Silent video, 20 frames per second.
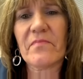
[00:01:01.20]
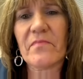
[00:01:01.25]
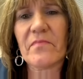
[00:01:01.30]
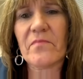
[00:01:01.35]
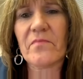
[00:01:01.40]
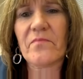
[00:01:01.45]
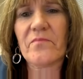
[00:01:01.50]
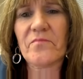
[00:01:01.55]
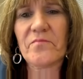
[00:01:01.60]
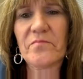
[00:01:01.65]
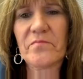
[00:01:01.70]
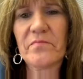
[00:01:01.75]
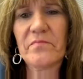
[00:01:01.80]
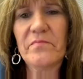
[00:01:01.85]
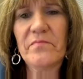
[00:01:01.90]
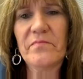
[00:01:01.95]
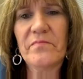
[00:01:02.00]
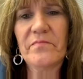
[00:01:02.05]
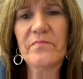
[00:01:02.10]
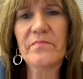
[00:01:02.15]

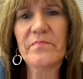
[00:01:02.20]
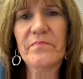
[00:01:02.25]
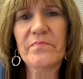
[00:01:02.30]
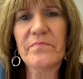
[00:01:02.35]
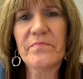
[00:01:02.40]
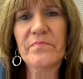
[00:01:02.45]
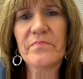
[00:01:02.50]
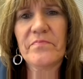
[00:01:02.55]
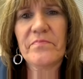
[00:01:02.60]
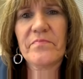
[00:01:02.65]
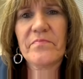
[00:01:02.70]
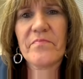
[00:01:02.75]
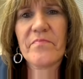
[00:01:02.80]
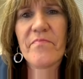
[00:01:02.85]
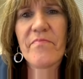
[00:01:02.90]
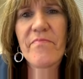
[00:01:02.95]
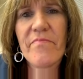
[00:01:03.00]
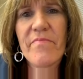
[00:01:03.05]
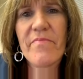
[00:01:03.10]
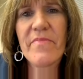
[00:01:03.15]

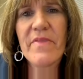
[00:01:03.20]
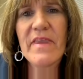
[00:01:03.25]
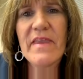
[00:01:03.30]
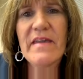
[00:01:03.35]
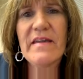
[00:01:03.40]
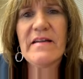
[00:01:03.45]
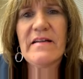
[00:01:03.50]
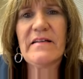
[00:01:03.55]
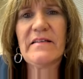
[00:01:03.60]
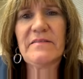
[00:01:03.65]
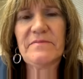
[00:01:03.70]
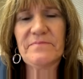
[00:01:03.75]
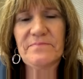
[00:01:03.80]
This person isn't speaking.